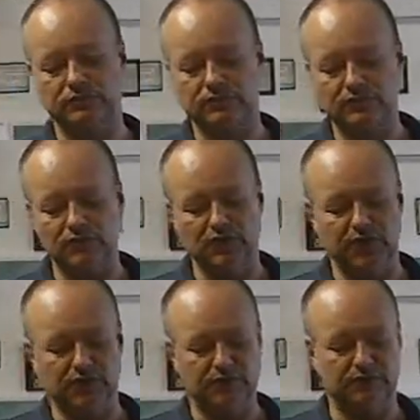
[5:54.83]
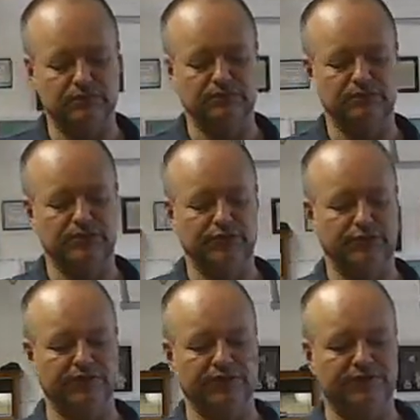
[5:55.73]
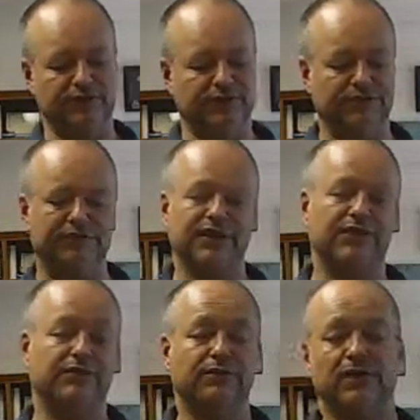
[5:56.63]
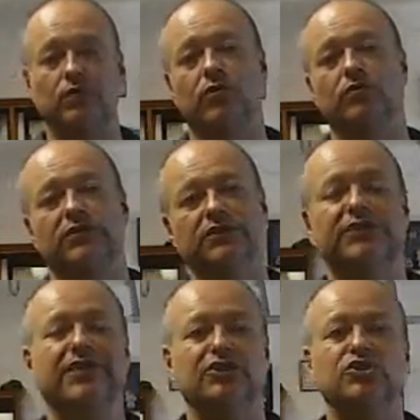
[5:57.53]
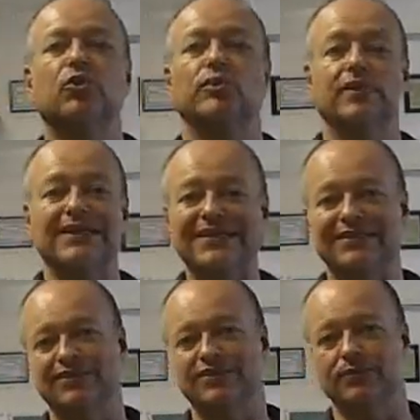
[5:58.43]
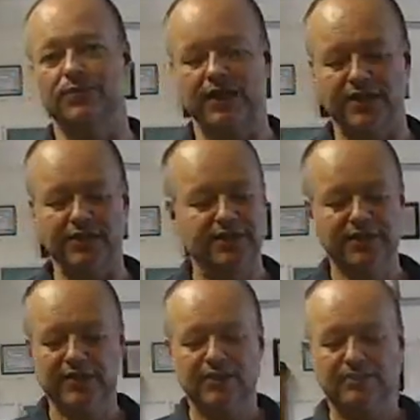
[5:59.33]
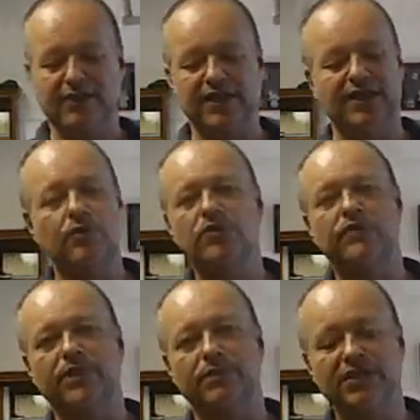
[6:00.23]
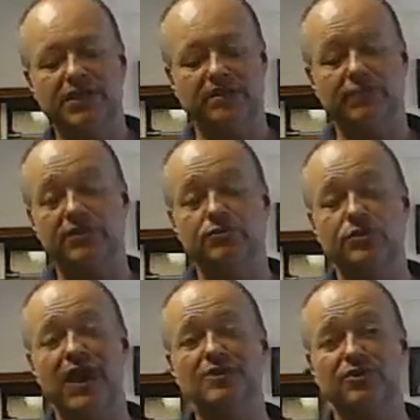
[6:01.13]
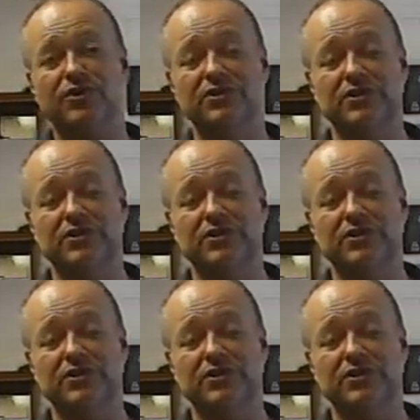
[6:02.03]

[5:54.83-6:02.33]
they'll say, oh, you can just get a short leash, okay? But again, I wouldn't recommend that because there's